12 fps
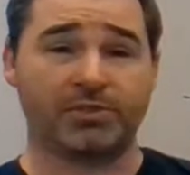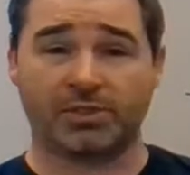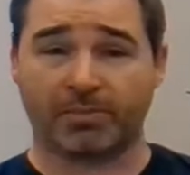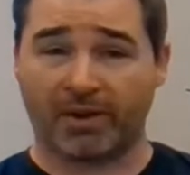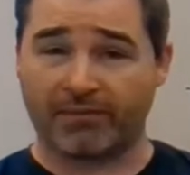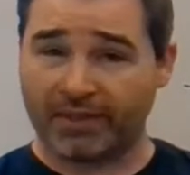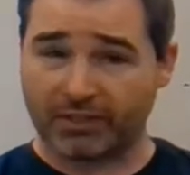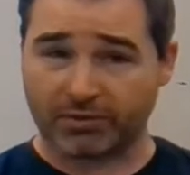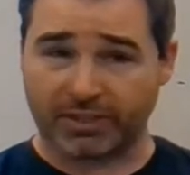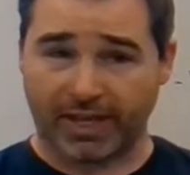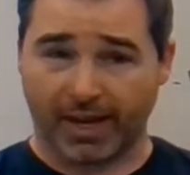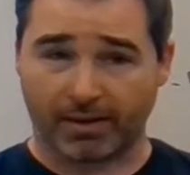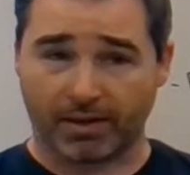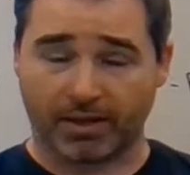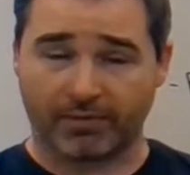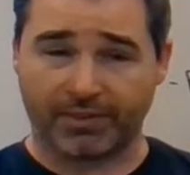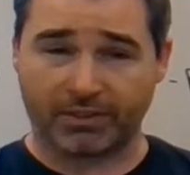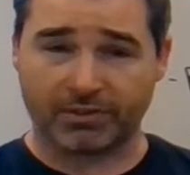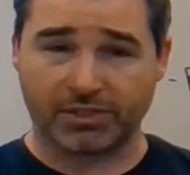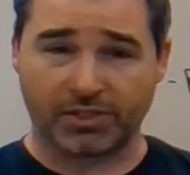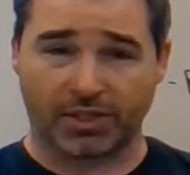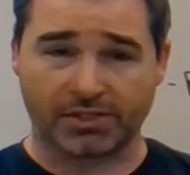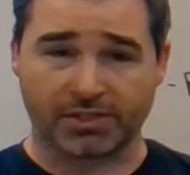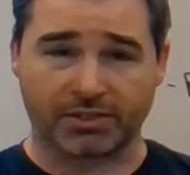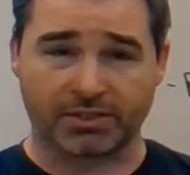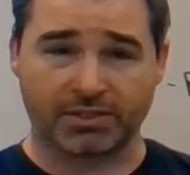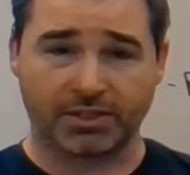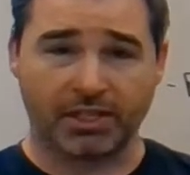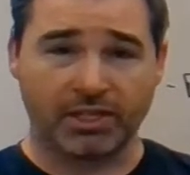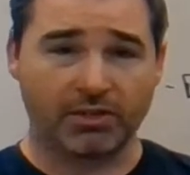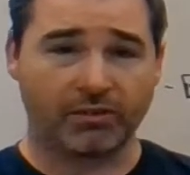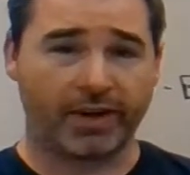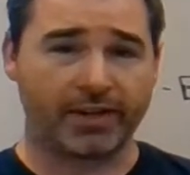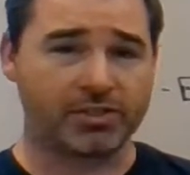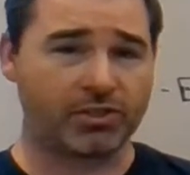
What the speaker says: but you could buy victory sausage, right?